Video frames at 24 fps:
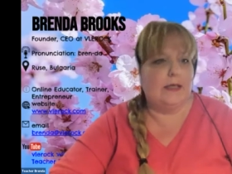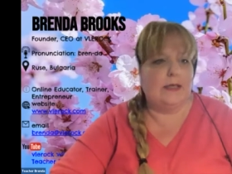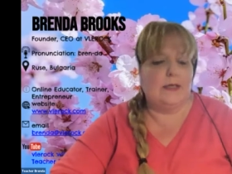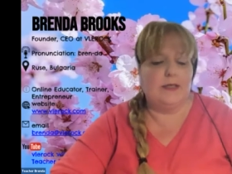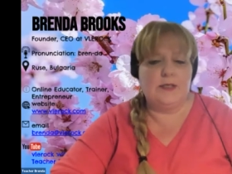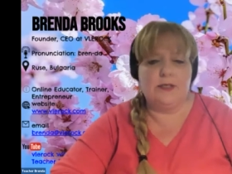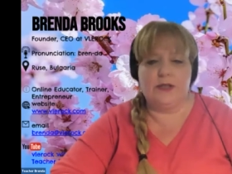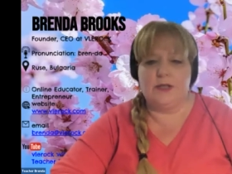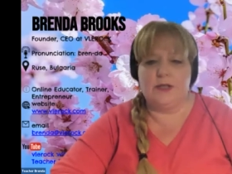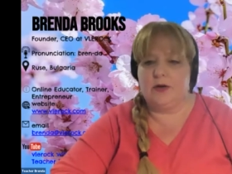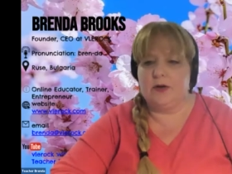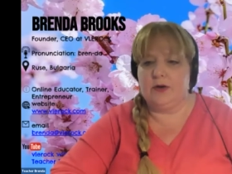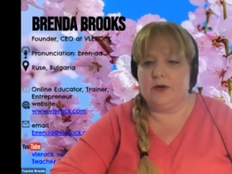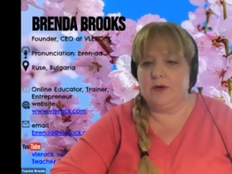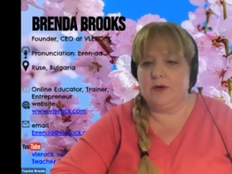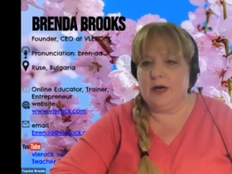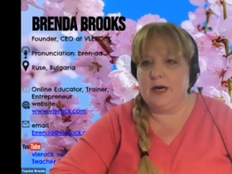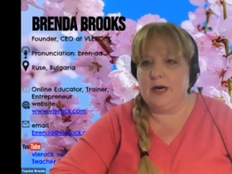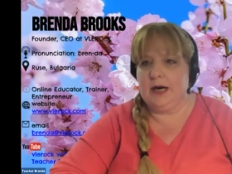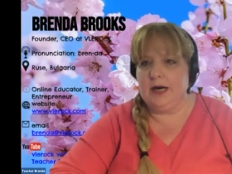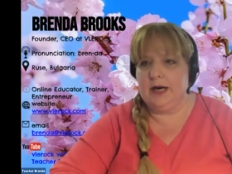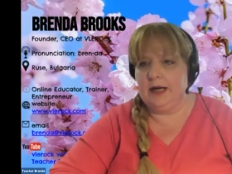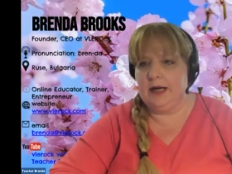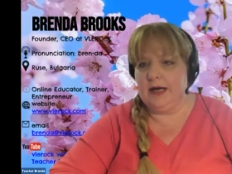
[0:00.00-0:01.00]
So
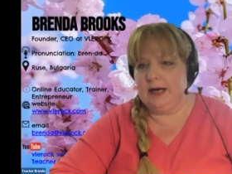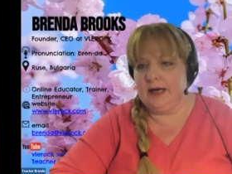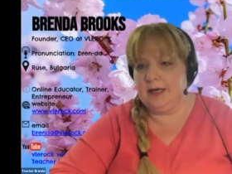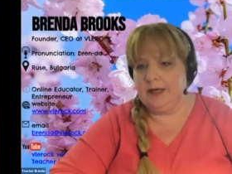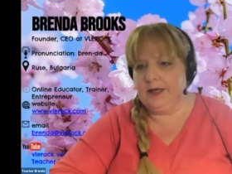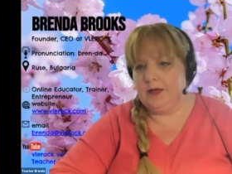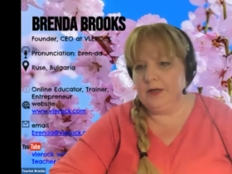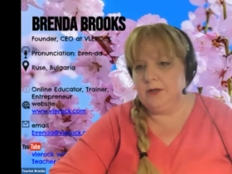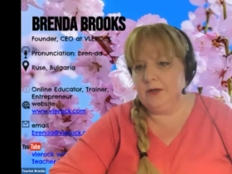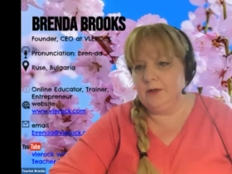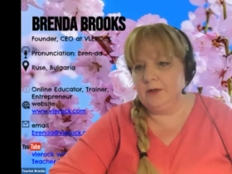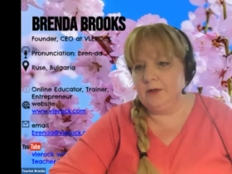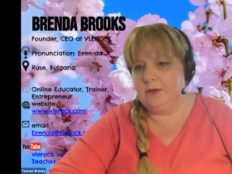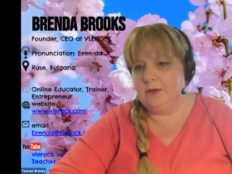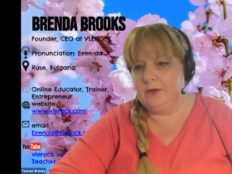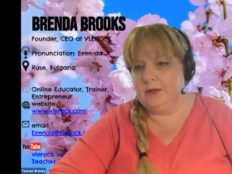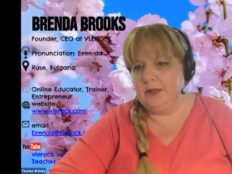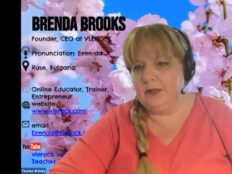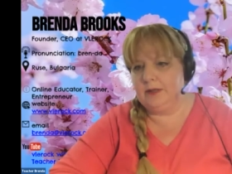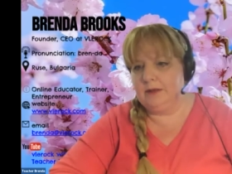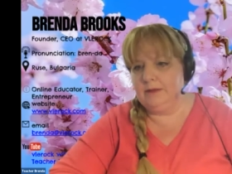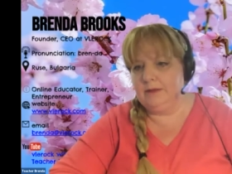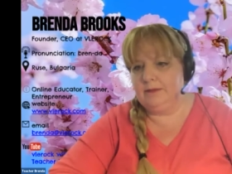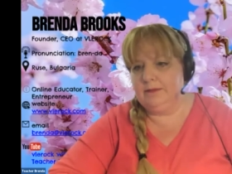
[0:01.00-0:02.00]
I, I
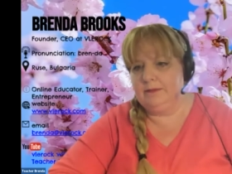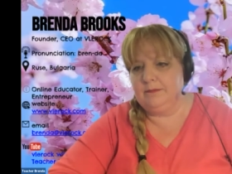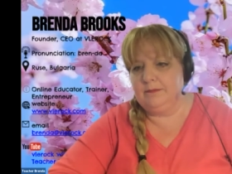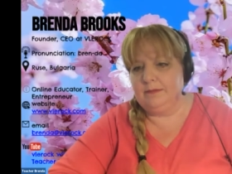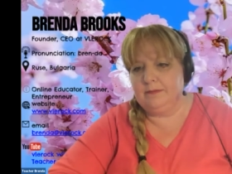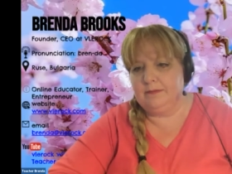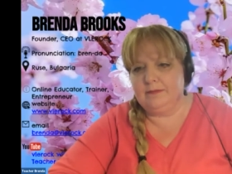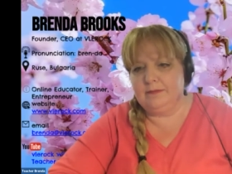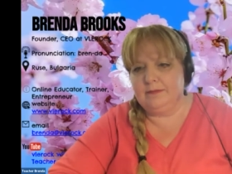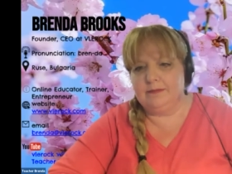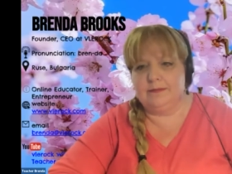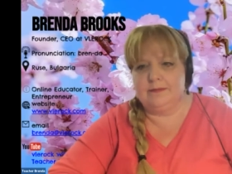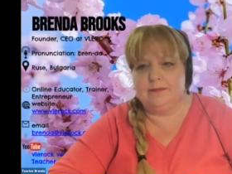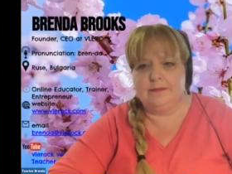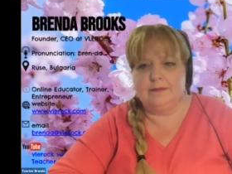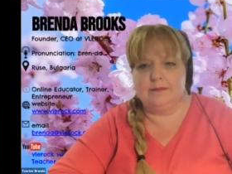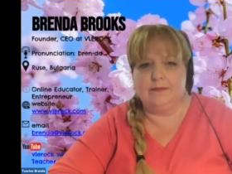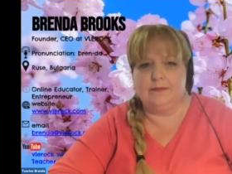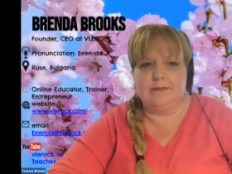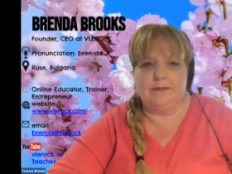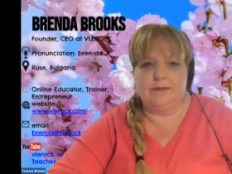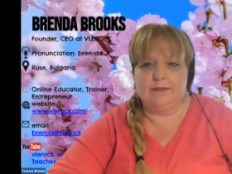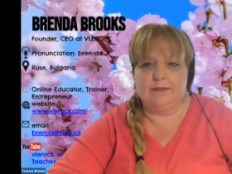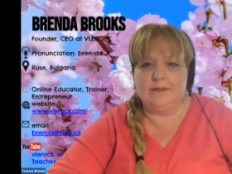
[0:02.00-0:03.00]
know
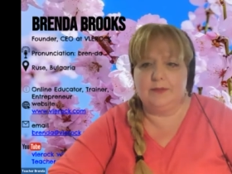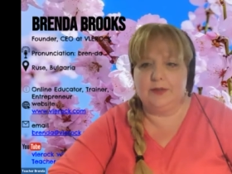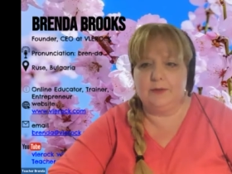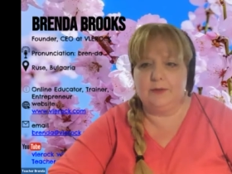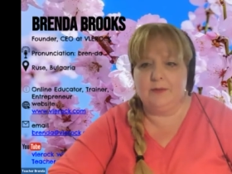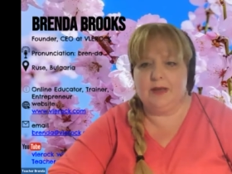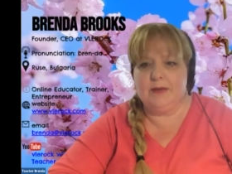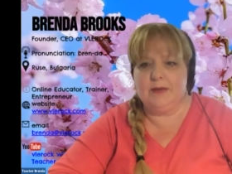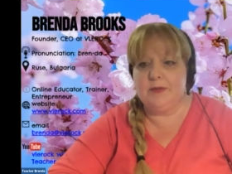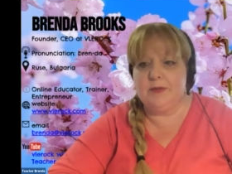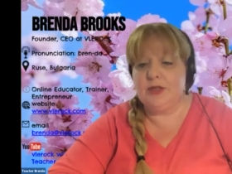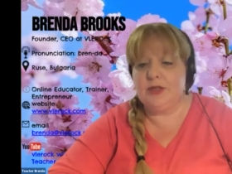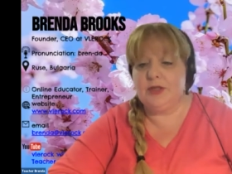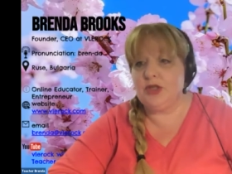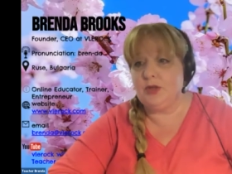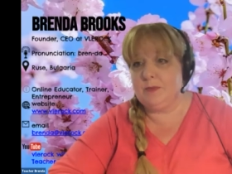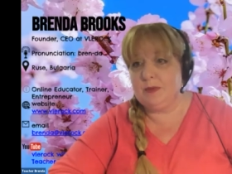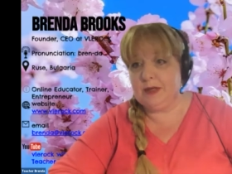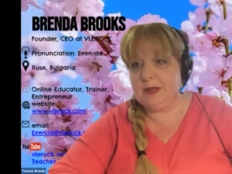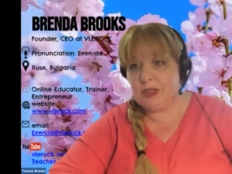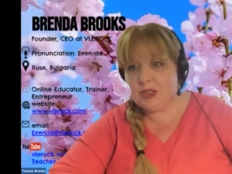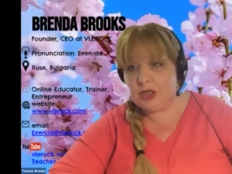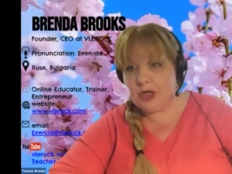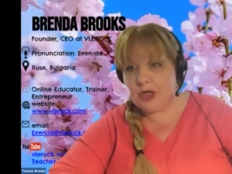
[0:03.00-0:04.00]
there may be too
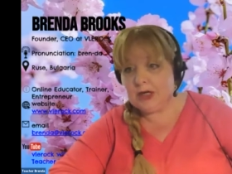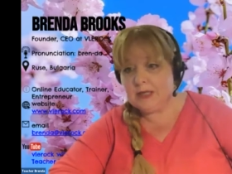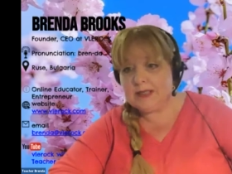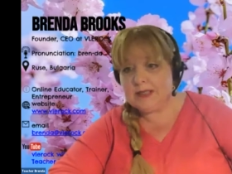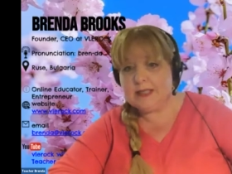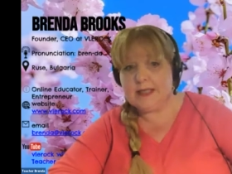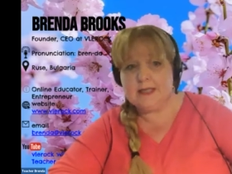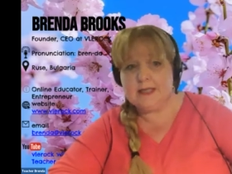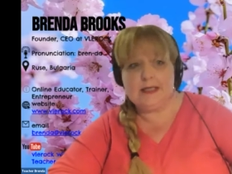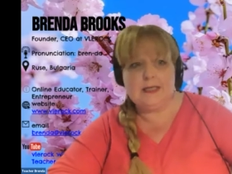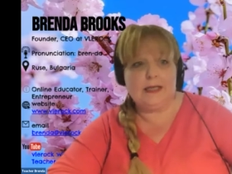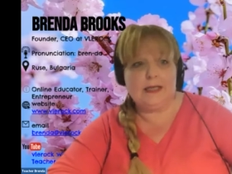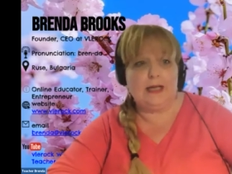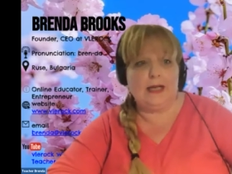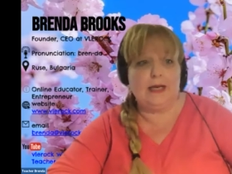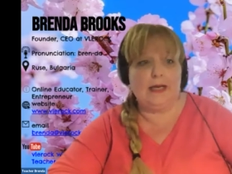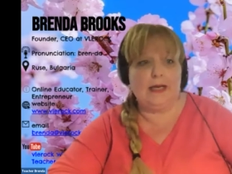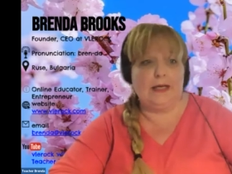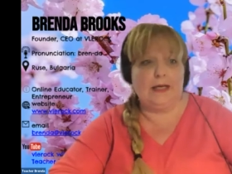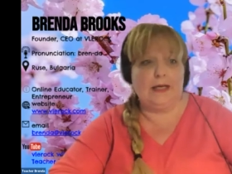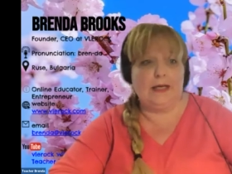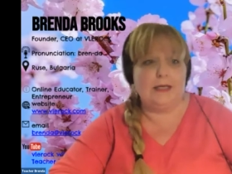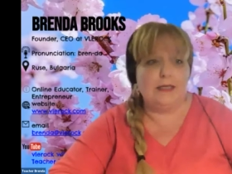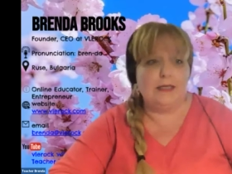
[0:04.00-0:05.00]
much content and
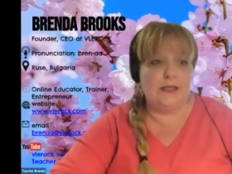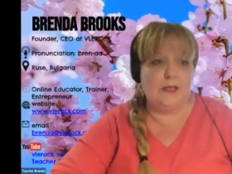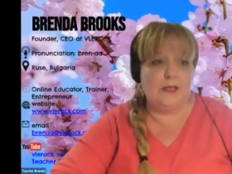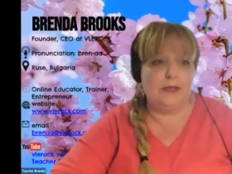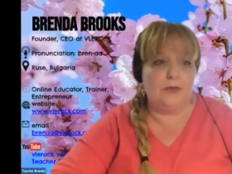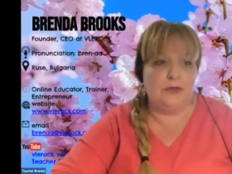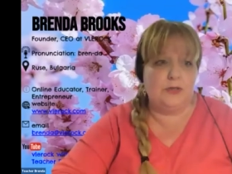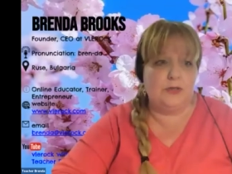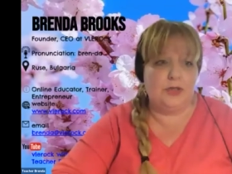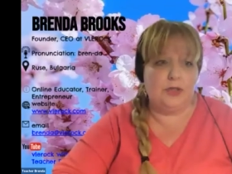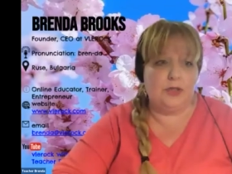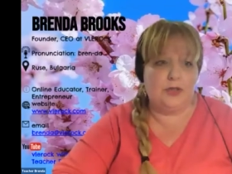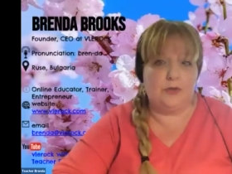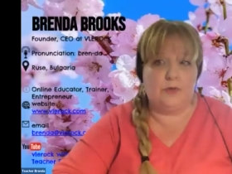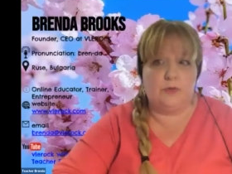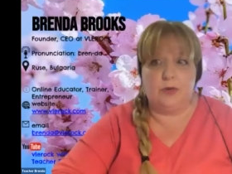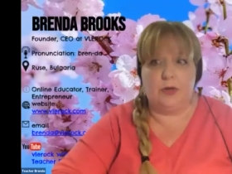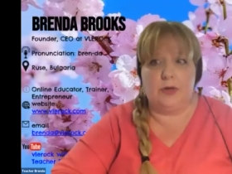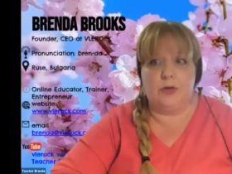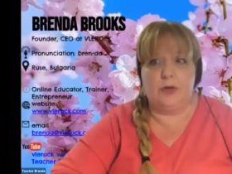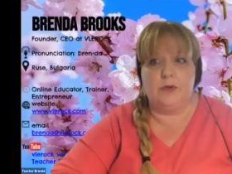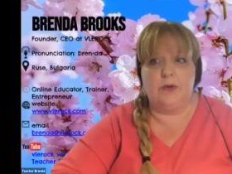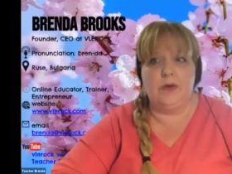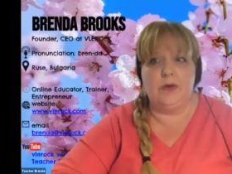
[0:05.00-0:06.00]
it continues to
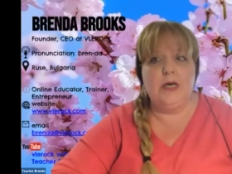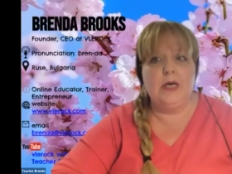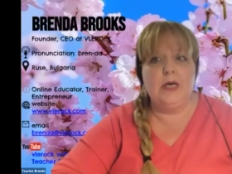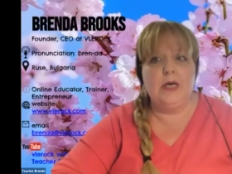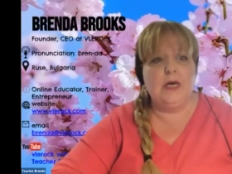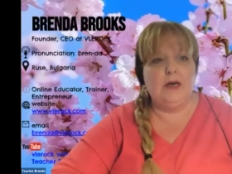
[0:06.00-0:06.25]
grow